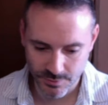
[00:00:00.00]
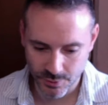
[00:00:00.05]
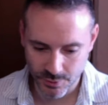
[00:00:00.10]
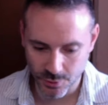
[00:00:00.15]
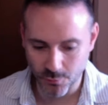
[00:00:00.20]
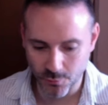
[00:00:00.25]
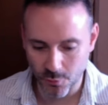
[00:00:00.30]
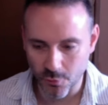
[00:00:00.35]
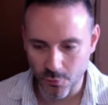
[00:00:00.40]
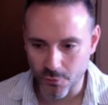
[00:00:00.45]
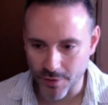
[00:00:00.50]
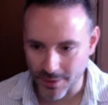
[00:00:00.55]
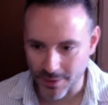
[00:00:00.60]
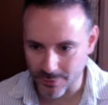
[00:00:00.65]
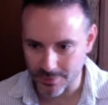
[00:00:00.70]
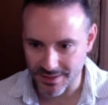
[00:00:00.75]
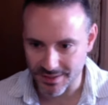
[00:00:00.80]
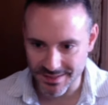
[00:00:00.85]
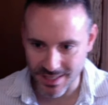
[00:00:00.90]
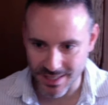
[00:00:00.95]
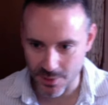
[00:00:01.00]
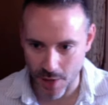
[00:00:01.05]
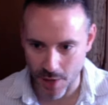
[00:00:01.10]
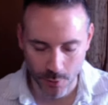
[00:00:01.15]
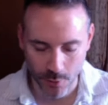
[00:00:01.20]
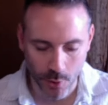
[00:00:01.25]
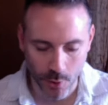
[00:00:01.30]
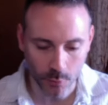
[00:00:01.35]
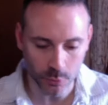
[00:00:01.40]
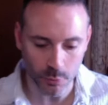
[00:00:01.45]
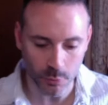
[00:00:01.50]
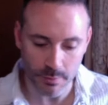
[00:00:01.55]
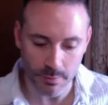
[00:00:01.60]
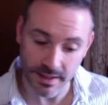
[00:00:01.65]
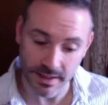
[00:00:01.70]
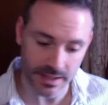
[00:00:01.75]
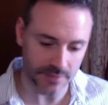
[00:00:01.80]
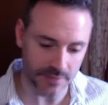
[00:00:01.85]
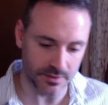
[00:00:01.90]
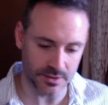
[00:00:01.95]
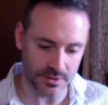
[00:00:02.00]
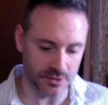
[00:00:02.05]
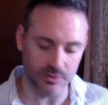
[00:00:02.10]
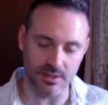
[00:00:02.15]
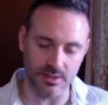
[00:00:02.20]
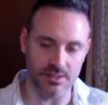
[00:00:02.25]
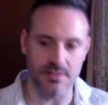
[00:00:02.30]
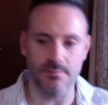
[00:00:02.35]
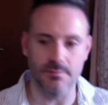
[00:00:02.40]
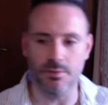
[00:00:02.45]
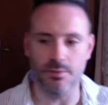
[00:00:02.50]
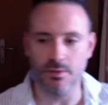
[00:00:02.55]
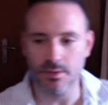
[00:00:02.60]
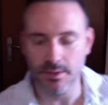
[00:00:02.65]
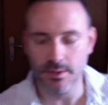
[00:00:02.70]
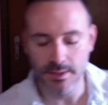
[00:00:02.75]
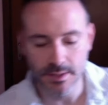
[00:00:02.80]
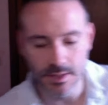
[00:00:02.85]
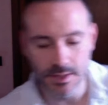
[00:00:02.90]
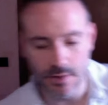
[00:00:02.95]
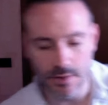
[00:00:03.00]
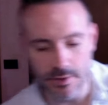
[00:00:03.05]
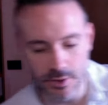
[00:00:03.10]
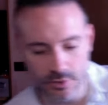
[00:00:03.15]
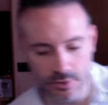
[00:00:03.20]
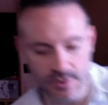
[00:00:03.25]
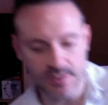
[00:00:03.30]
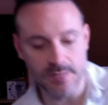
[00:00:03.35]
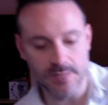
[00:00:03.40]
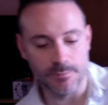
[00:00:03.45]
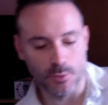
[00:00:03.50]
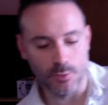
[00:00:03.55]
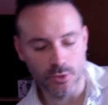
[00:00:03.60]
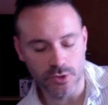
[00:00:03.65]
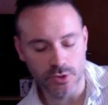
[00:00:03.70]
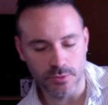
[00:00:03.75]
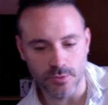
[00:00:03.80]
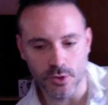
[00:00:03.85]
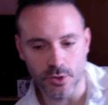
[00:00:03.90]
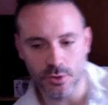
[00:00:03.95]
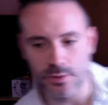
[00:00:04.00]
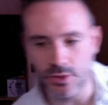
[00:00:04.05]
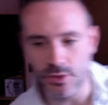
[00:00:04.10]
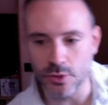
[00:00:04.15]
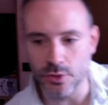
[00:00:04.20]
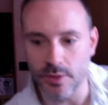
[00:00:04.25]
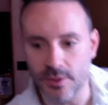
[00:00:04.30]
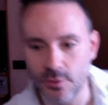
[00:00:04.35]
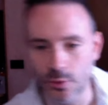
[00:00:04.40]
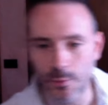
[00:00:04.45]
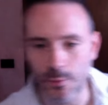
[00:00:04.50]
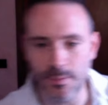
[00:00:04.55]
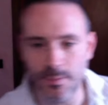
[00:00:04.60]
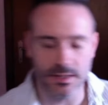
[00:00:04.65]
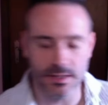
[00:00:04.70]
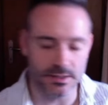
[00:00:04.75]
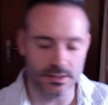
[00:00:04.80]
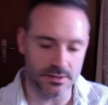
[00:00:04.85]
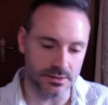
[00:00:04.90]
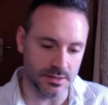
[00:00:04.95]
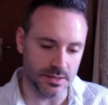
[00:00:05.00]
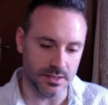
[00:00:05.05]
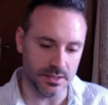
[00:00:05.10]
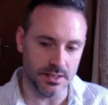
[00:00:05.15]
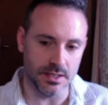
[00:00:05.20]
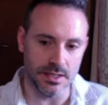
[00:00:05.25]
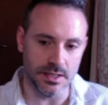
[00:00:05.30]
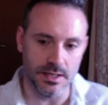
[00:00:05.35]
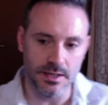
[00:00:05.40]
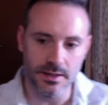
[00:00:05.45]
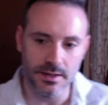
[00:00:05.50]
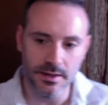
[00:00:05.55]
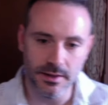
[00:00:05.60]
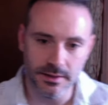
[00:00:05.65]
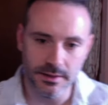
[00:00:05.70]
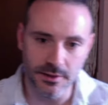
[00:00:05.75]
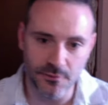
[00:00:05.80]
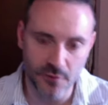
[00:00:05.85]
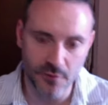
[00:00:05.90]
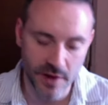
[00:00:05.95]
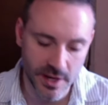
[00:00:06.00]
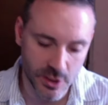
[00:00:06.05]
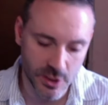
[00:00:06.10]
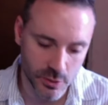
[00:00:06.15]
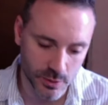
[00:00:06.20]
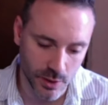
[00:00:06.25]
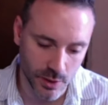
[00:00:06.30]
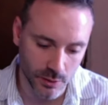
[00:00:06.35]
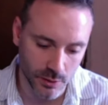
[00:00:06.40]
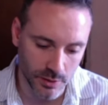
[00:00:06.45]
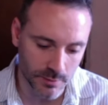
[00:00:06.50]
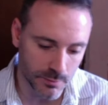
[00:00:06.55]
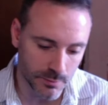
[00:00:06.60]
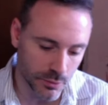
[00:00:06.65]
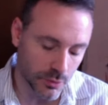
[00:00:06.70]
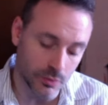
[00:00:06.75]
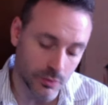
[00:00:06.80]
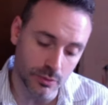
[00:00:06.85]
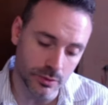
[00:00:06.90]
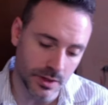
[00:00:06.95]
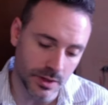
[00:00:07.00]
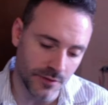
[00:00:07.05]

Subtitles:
fulfill, to decide how to behave. It's not that simple. Really not that simple. Also because we saw at Europeans, the French without Thibaut, they